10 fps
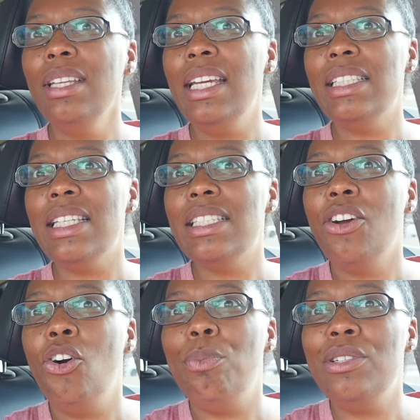it says
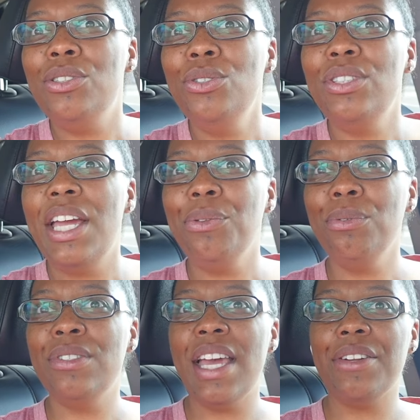they're open tuesday through
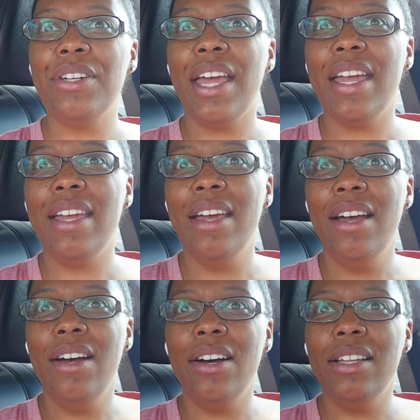saturday
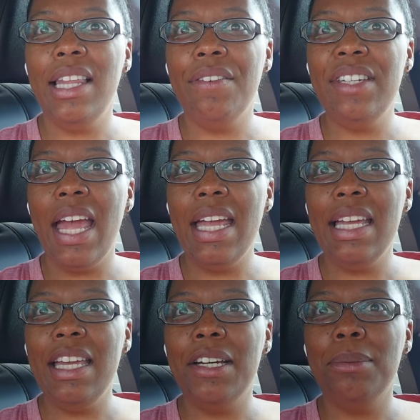11
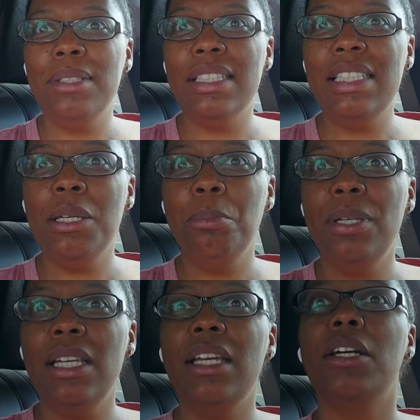a.m to 10
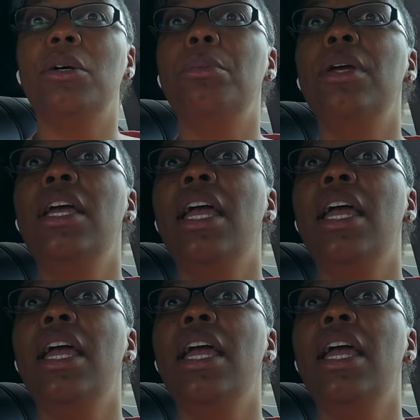p.m